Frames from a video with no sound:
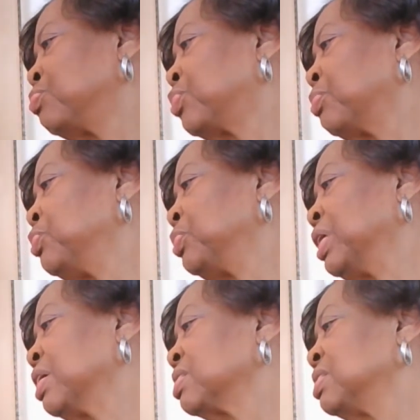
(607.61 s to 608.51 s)

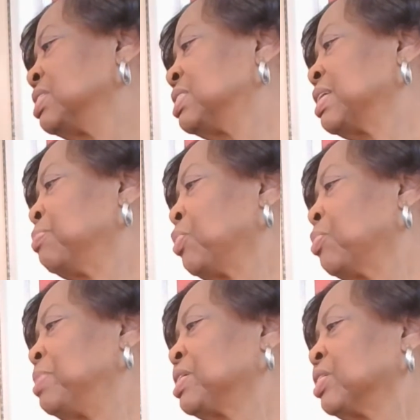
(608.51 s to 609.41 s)
Bermuda
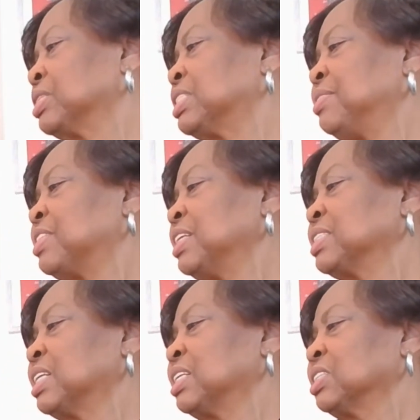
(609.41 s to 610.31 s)
symbol because he
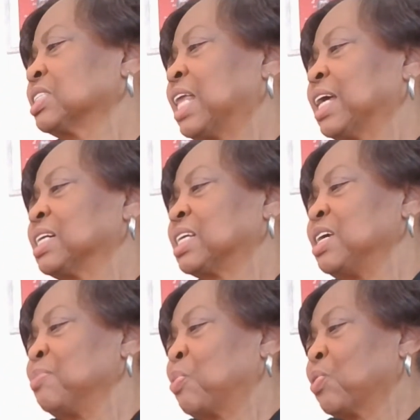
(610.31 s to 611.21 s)
thinks it looks like a
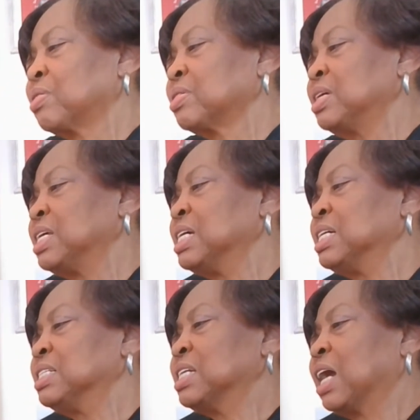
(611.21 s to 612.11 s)
keyboard.
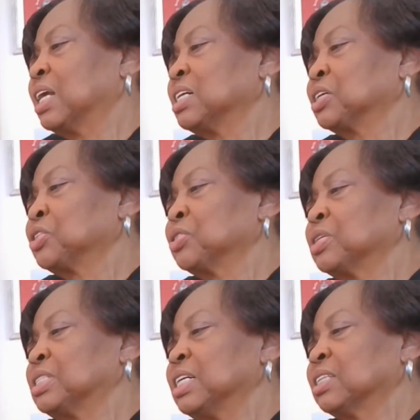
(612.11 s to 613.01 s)
Nana
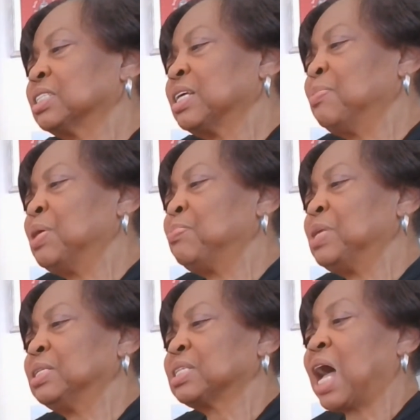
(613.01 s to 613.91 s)
Akura tells him it
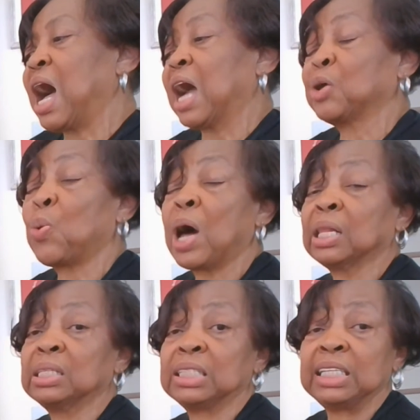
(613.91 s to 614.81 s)
means high
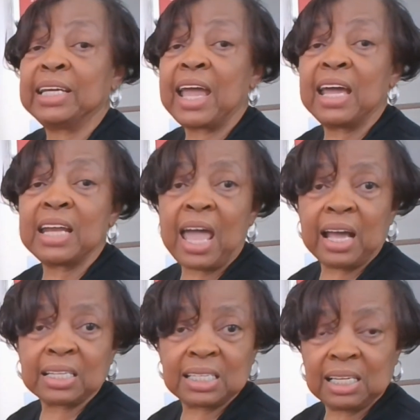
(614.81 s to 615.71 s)
quality and
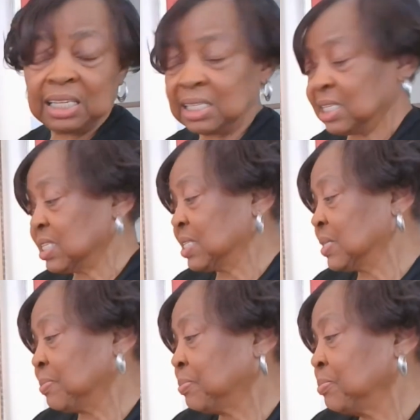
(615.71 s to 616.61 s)
excellence.